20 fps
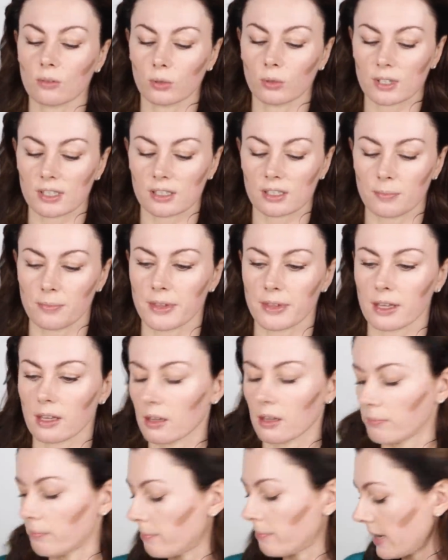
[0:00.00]
You want something
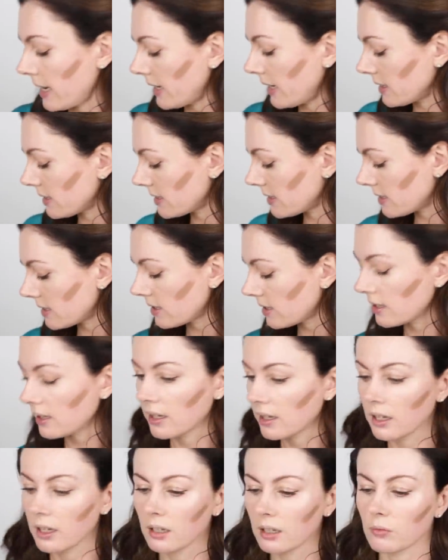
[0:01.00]
matte,
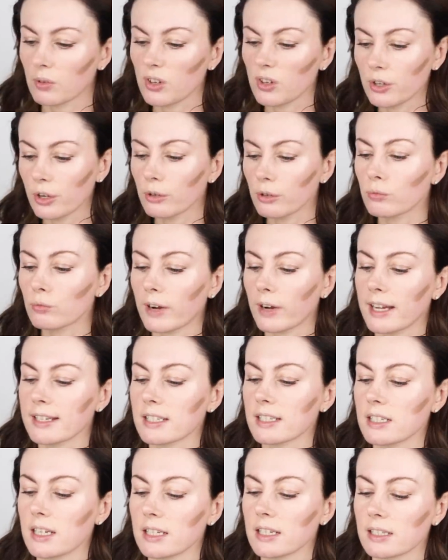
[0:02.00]
no
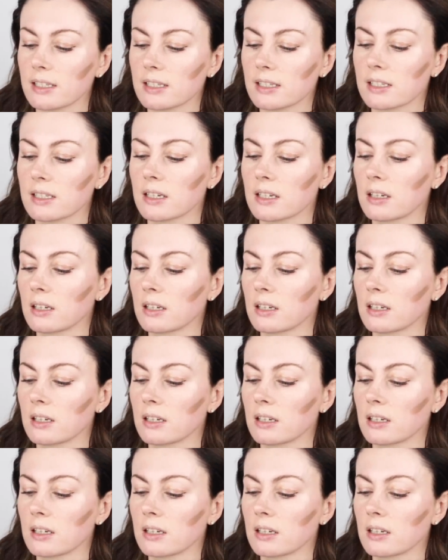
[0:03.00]
red in it,